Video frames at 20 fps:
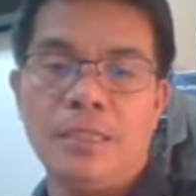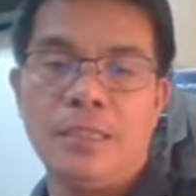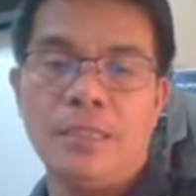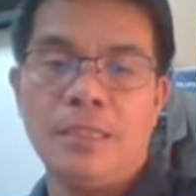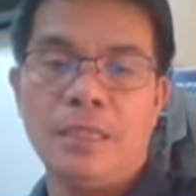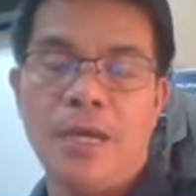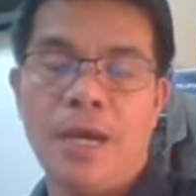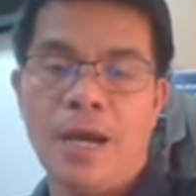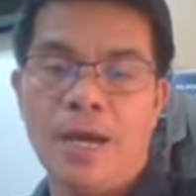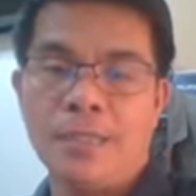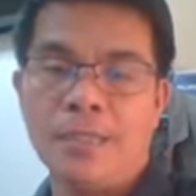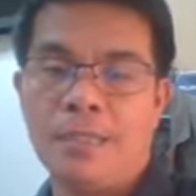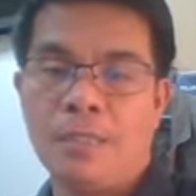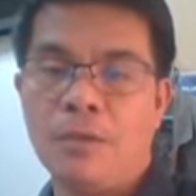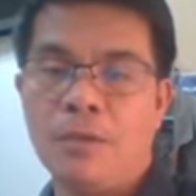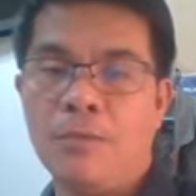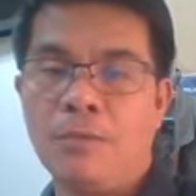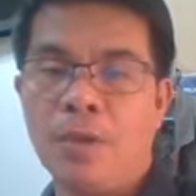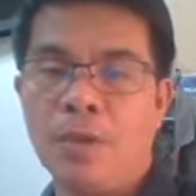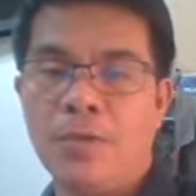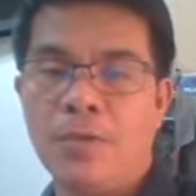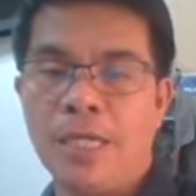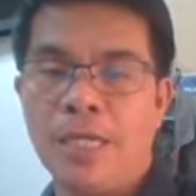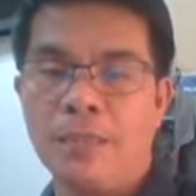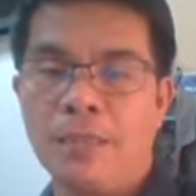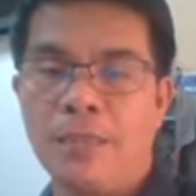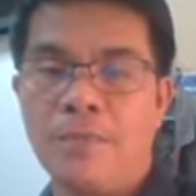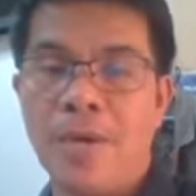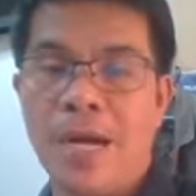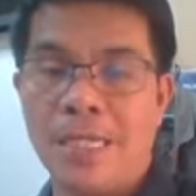has a
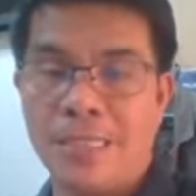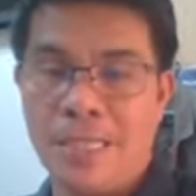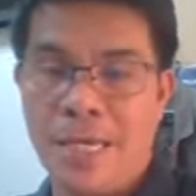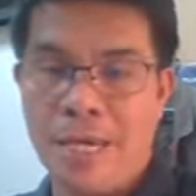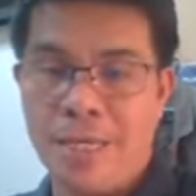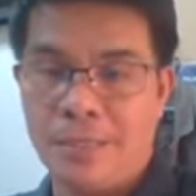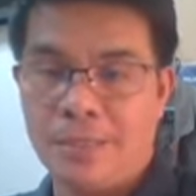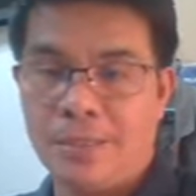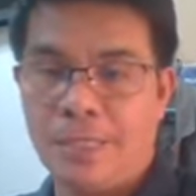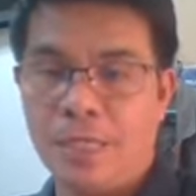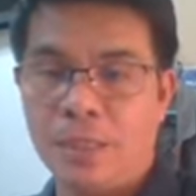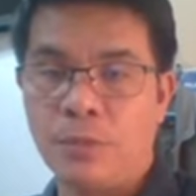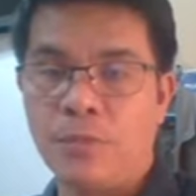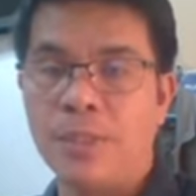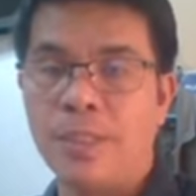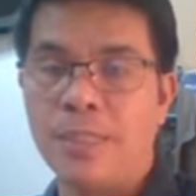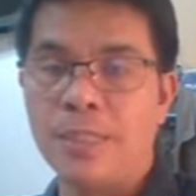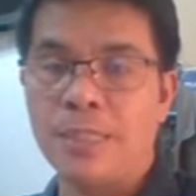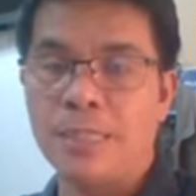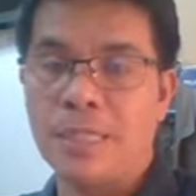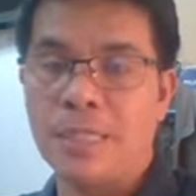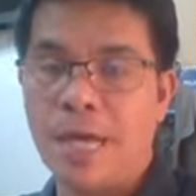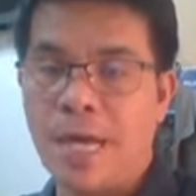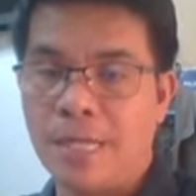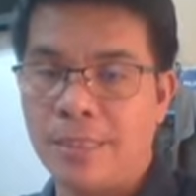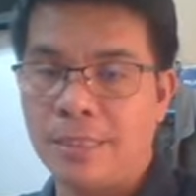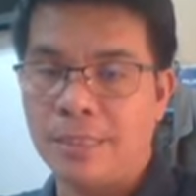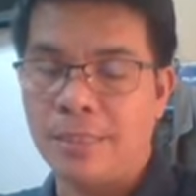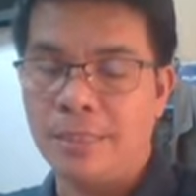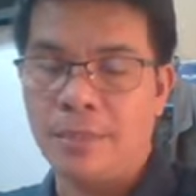component of assess, as we
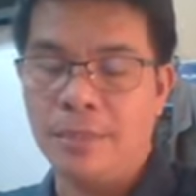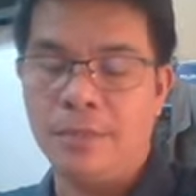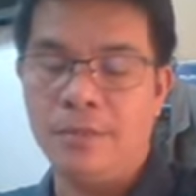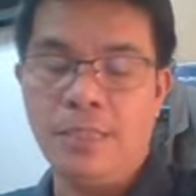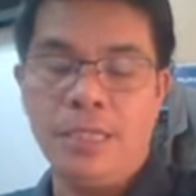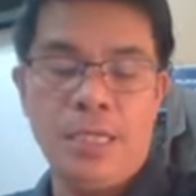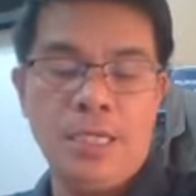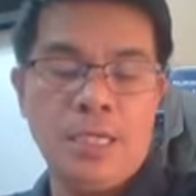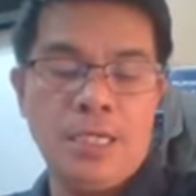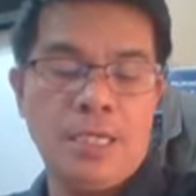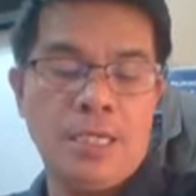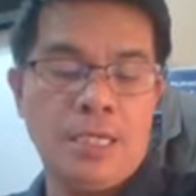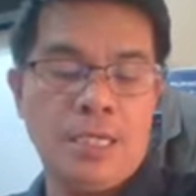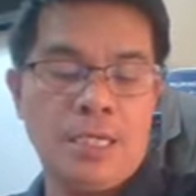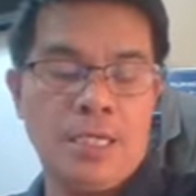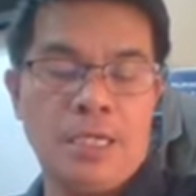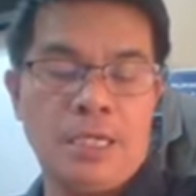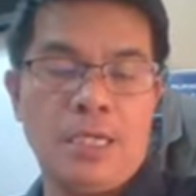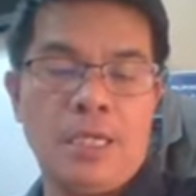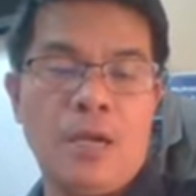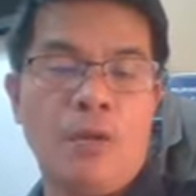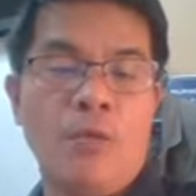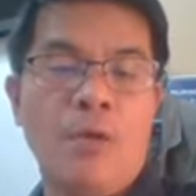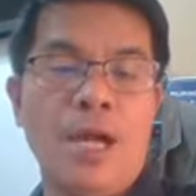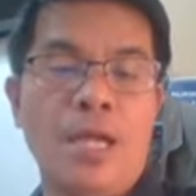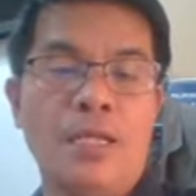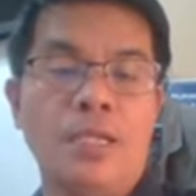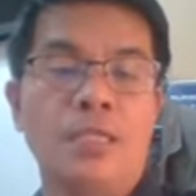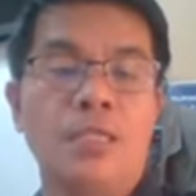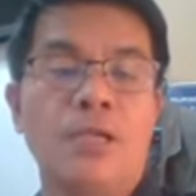discussed, no, a
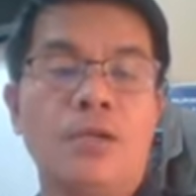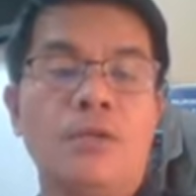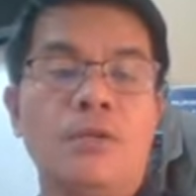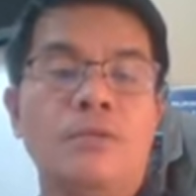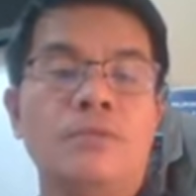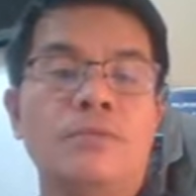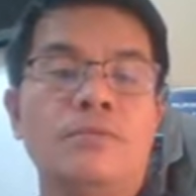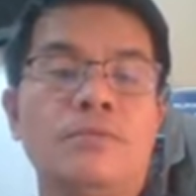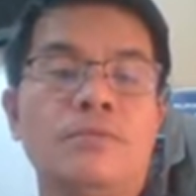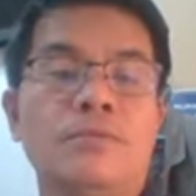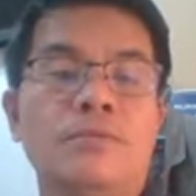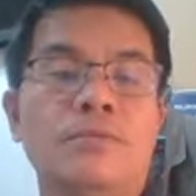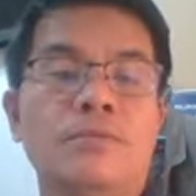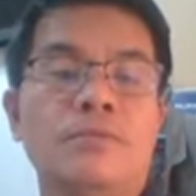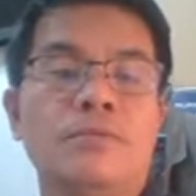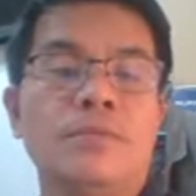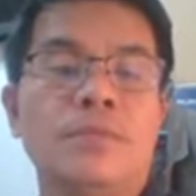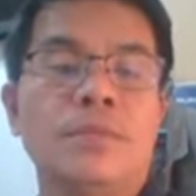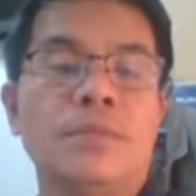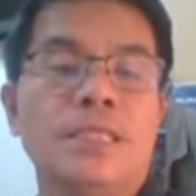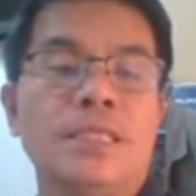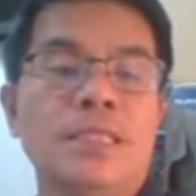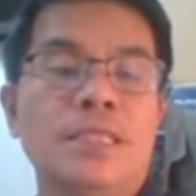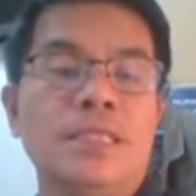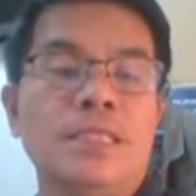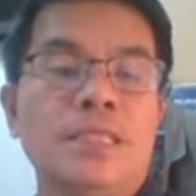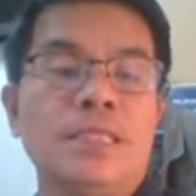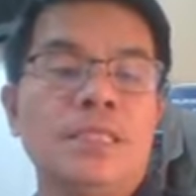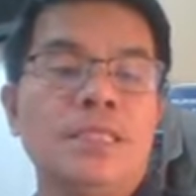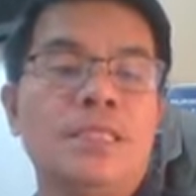while ago.
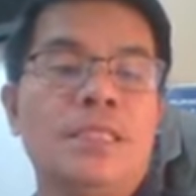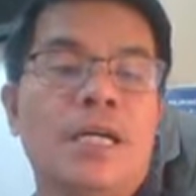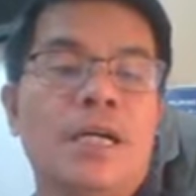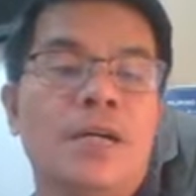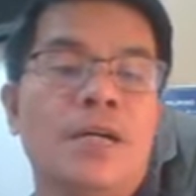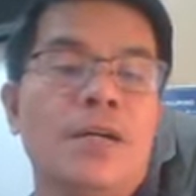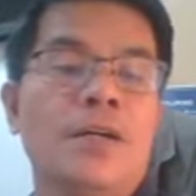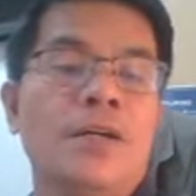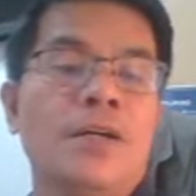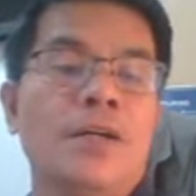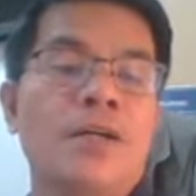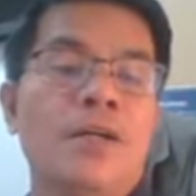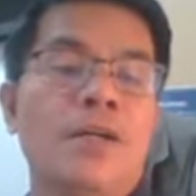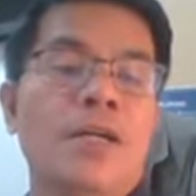So